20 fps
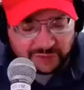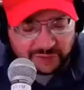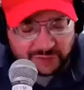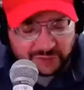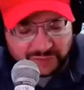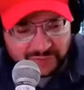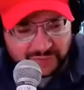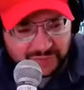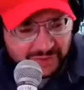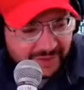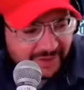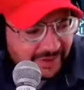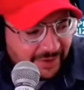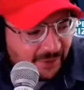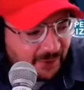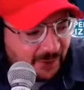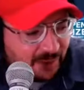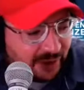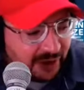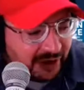this is we're
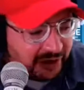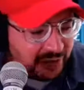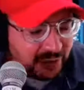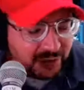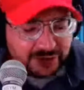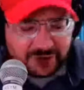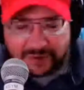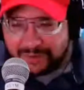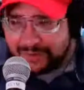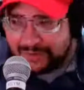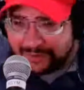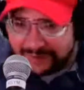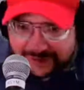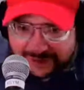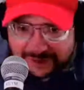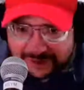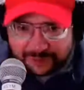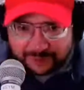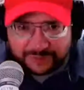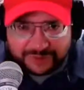working towards all
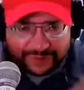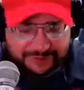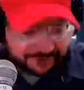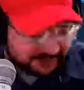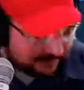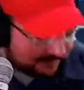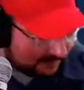inclusive.